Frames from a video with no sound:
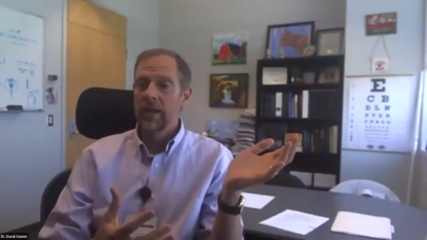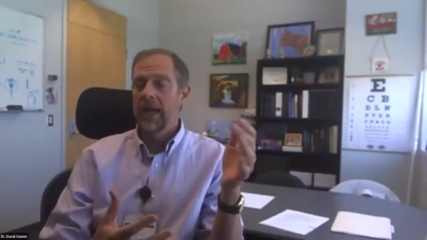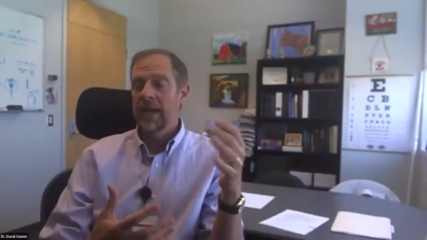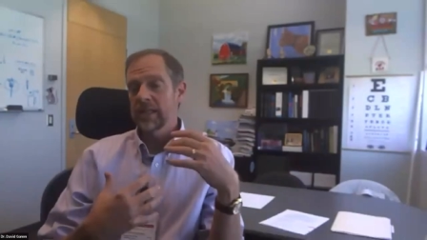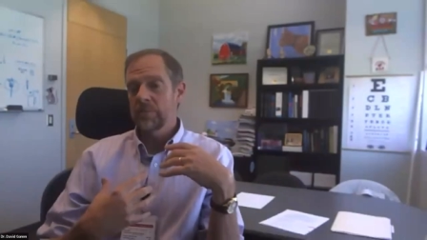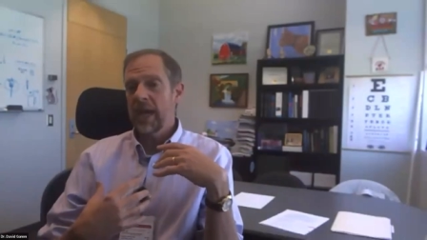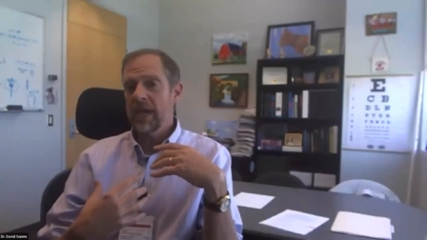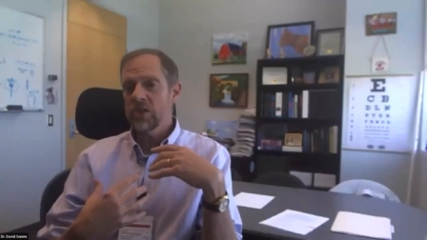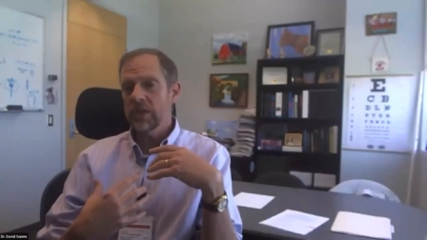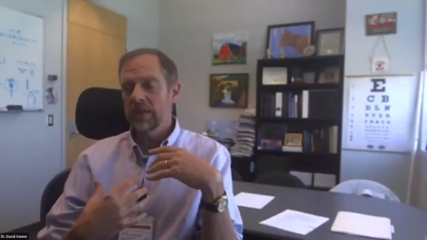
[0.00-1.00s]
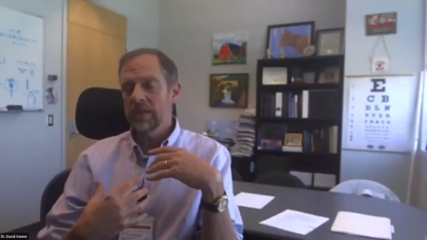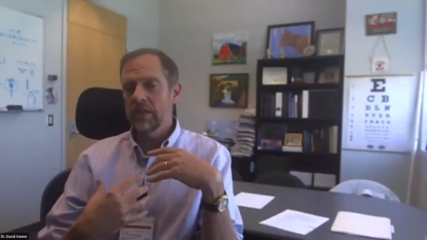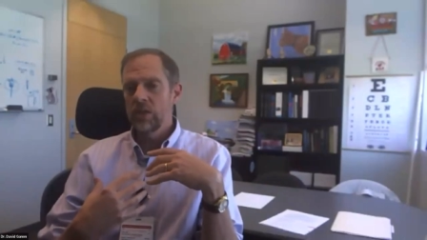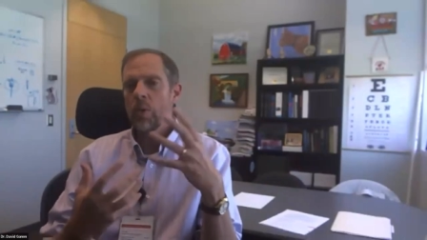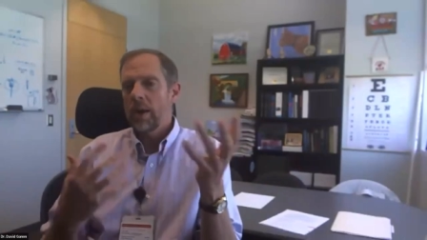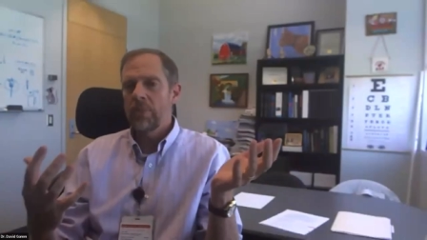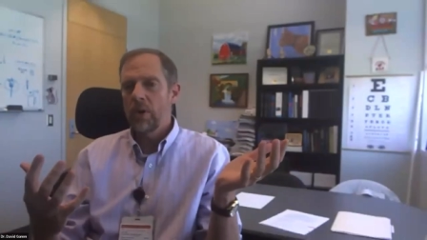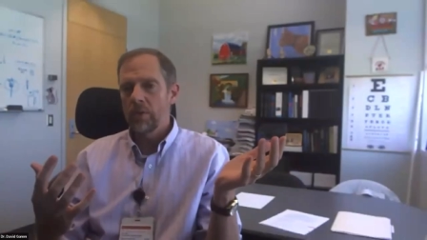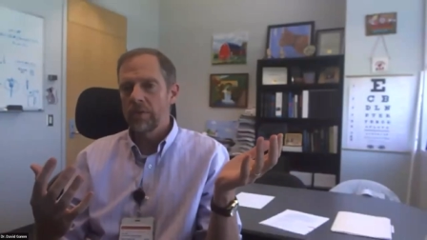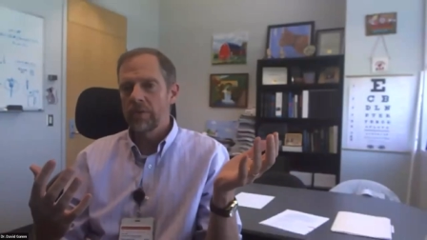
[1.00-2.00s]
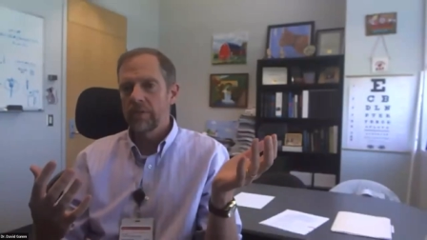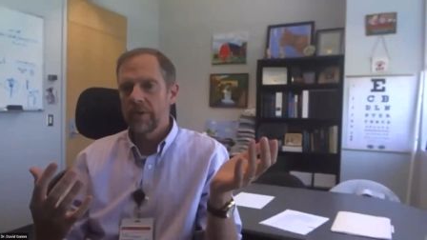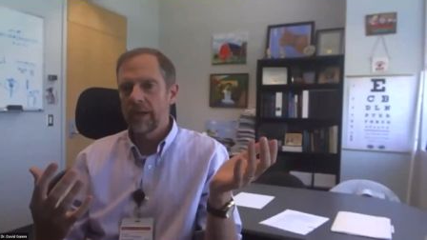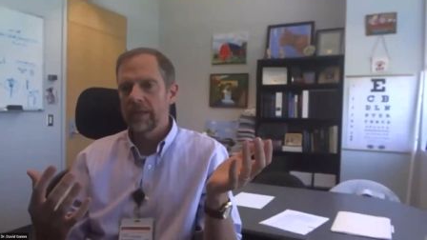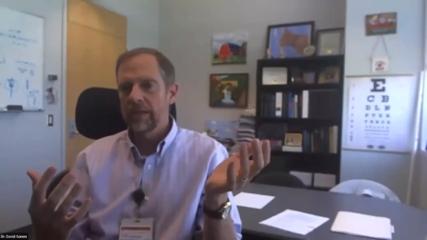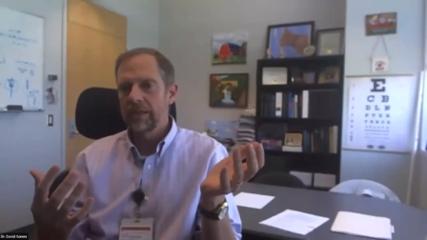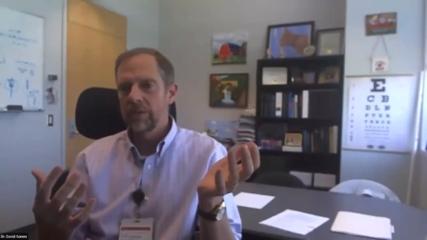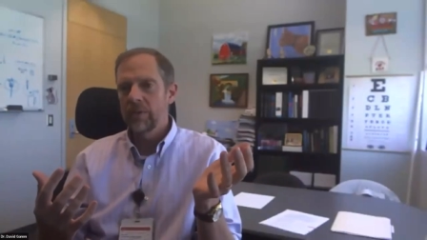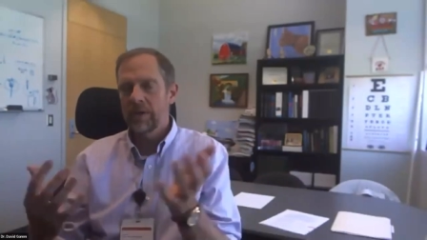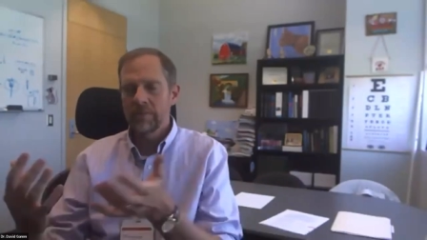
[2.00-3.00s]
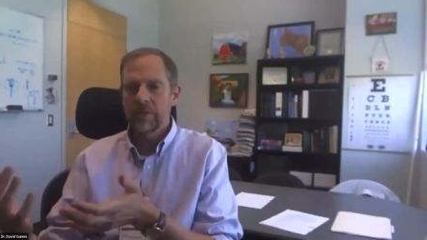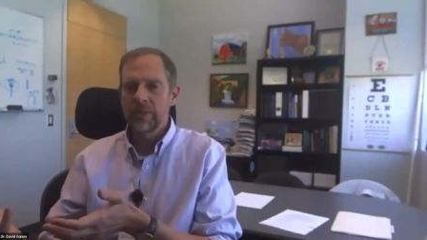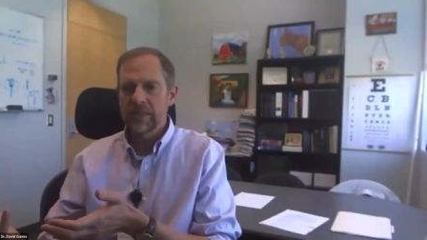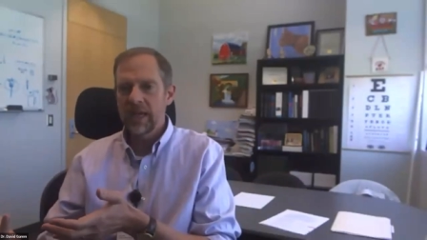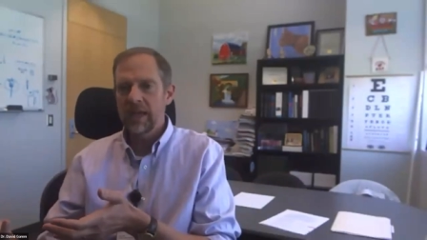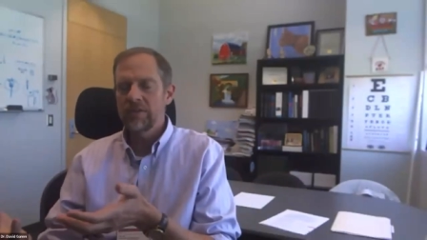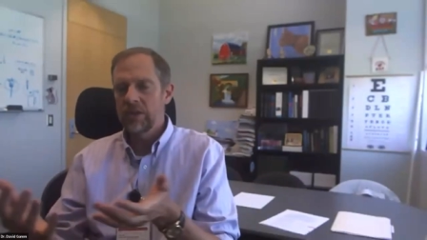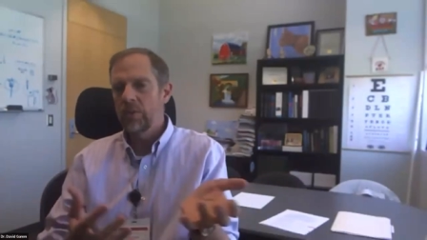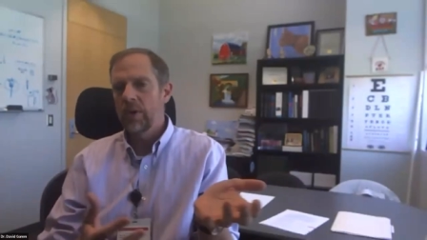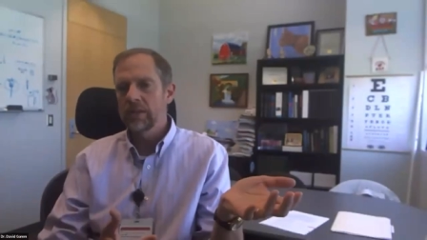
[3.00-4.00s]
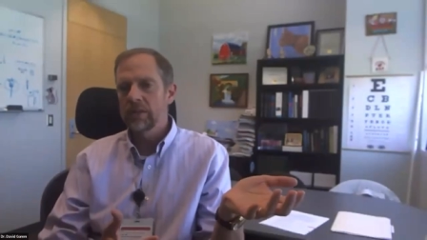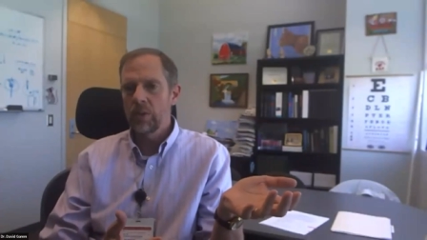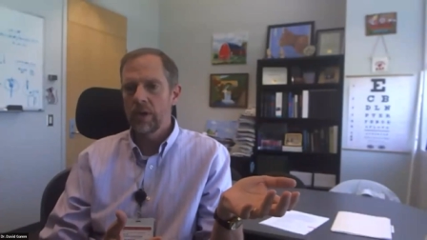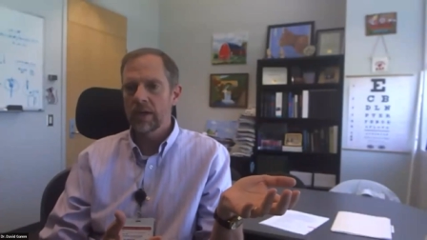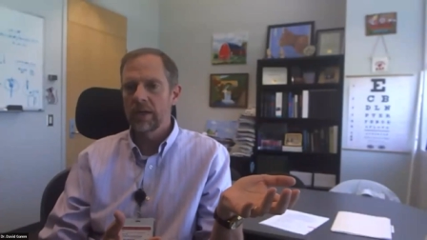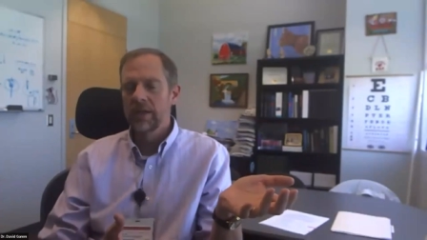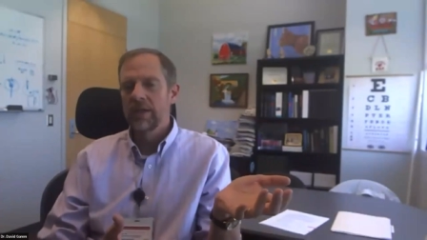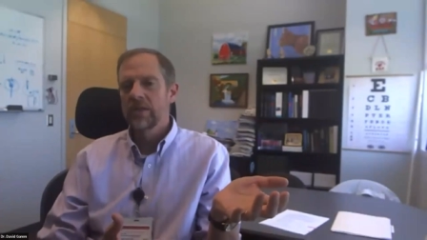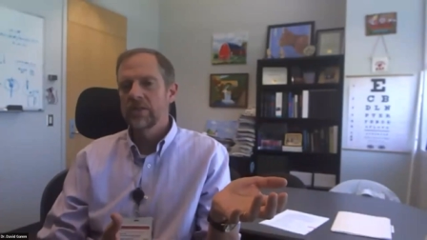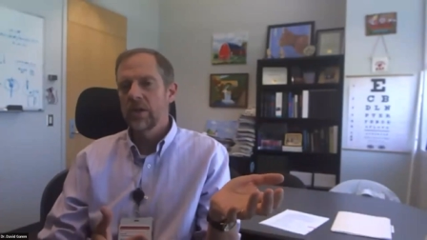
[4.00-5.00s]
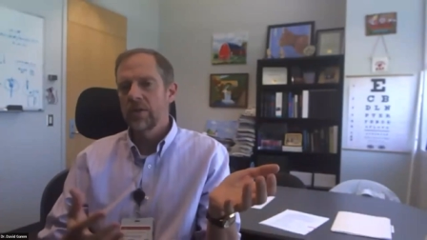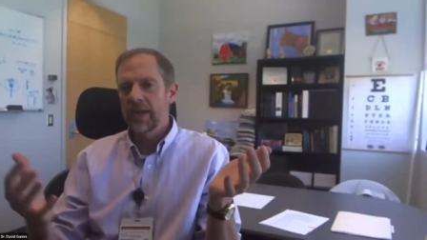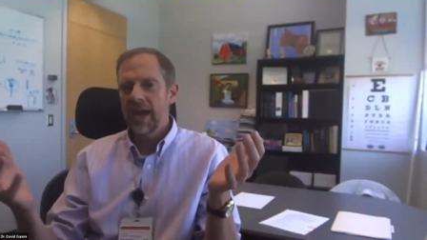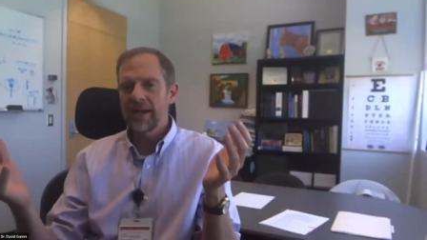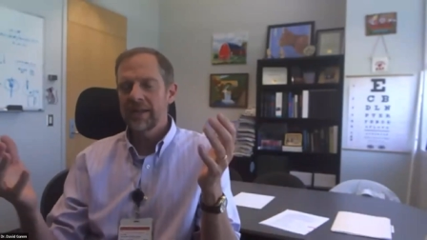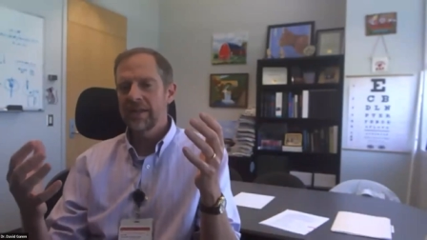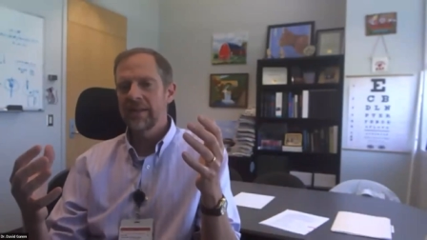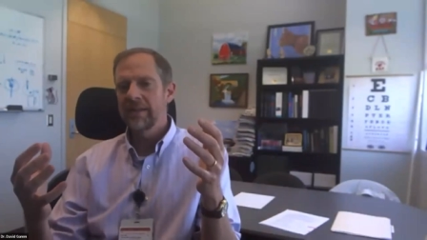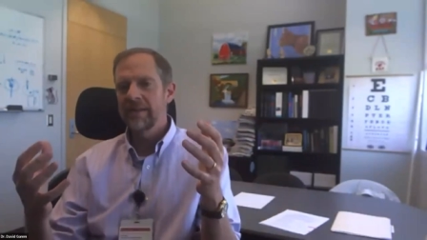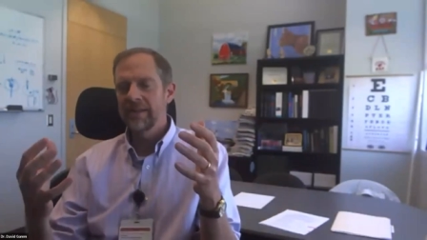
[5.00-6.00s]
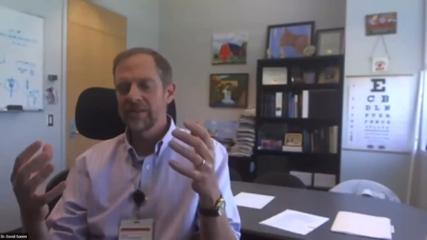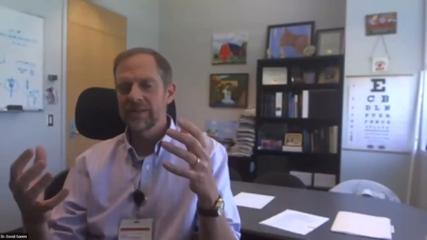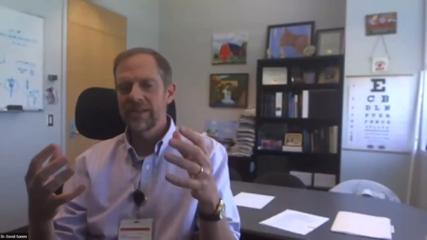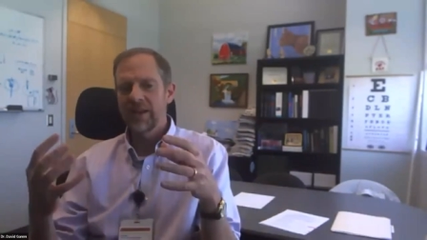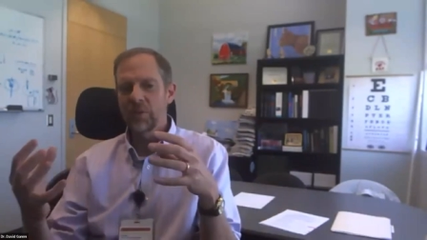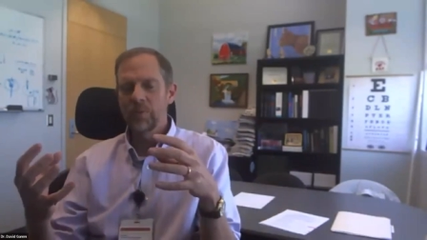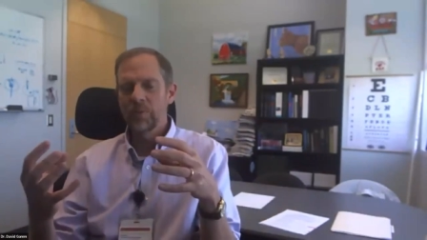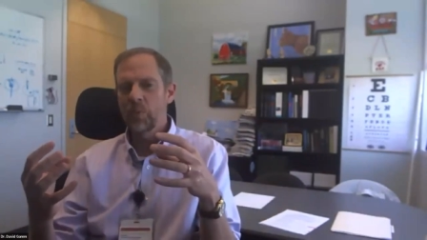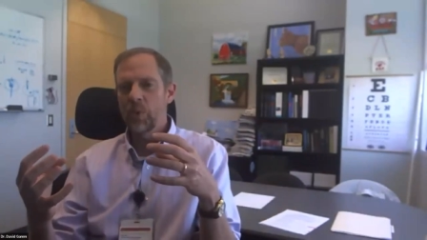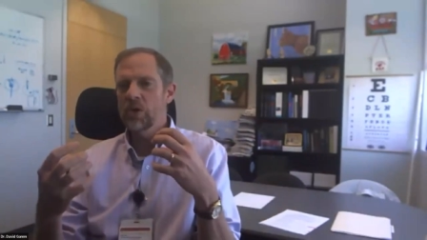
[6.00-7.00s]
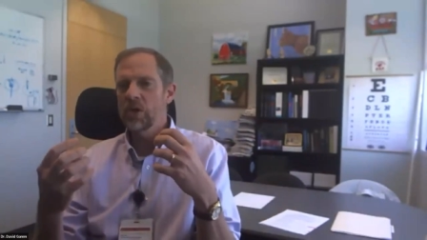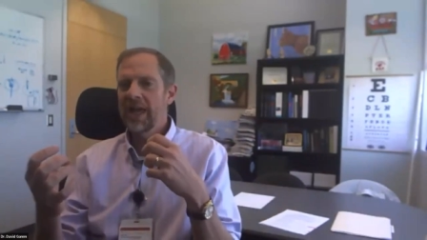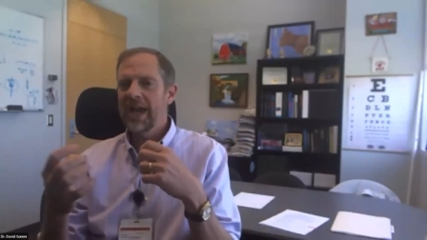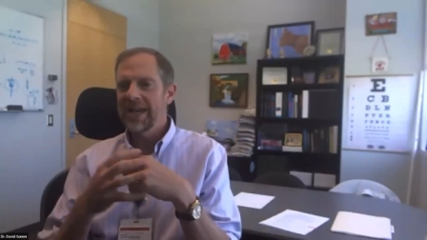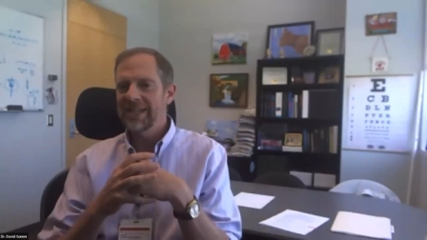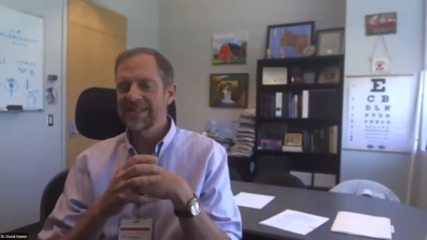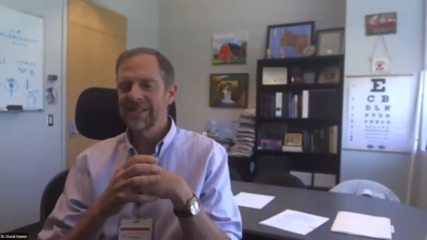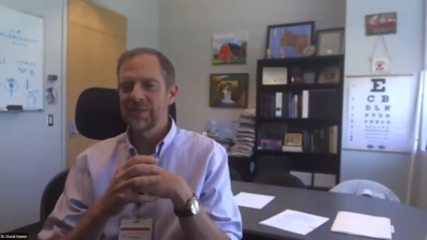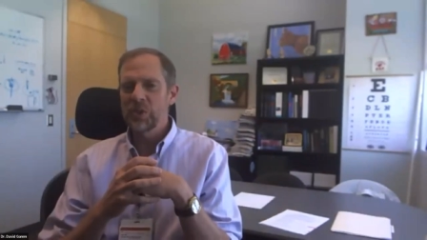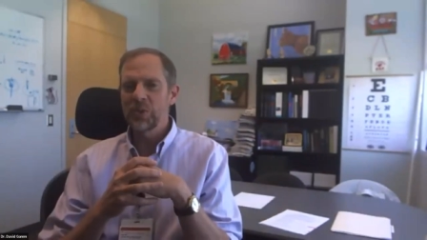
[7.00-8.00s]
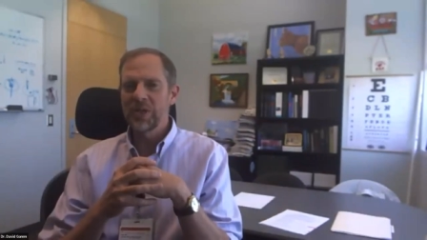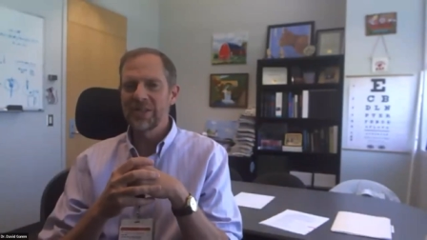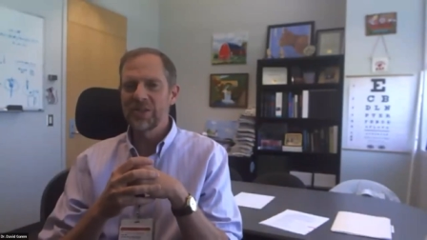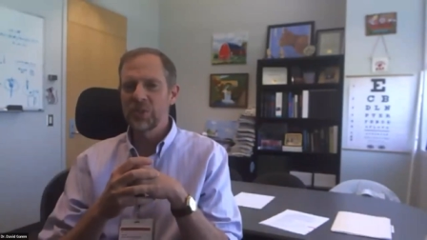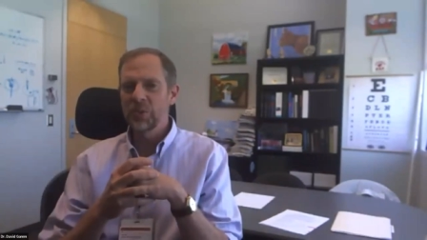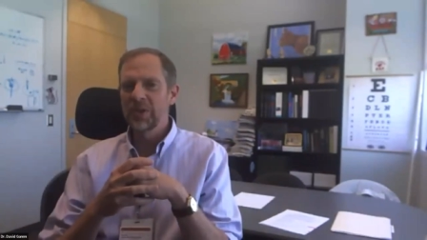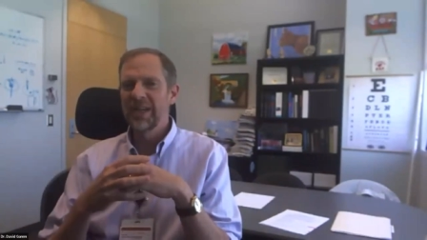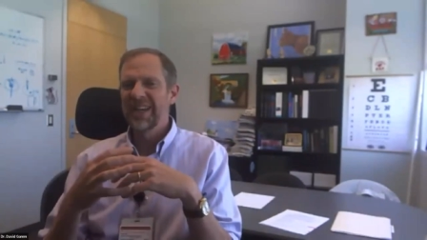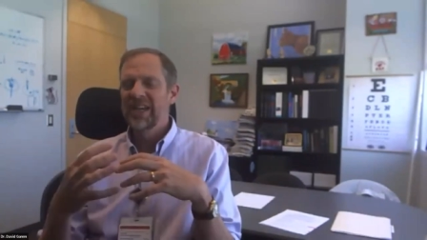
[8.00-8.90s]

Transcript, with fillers: And as a patient, you want both, right? You want it to be safe and you want it to work. So the kind of this kind of weird alliance between the two